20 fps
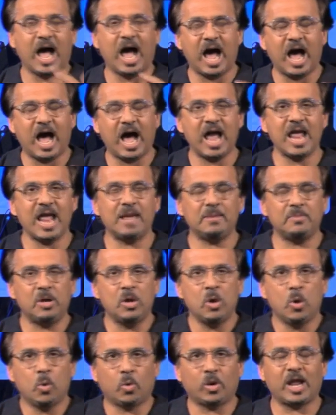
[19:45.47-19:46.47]
I am
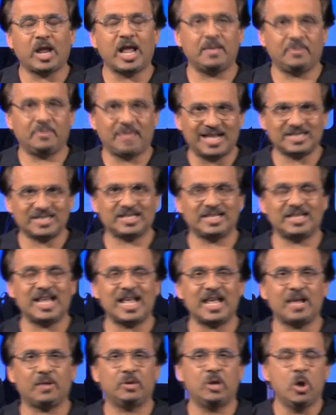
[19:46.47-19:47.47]
what I am. That's the
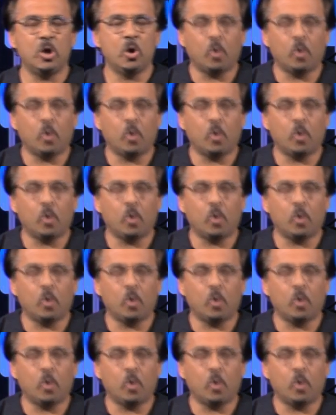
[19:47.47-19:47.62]
noun.